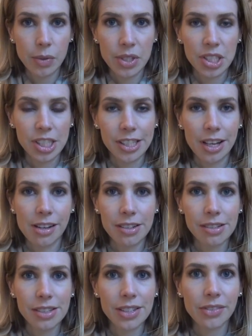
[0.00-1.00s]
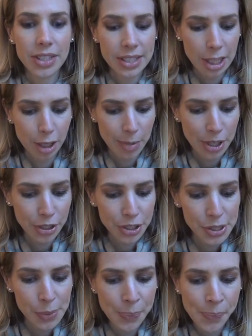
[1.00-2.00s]
which is 170
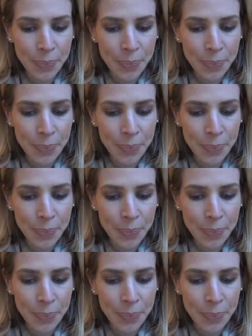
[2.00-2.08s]
centimeters.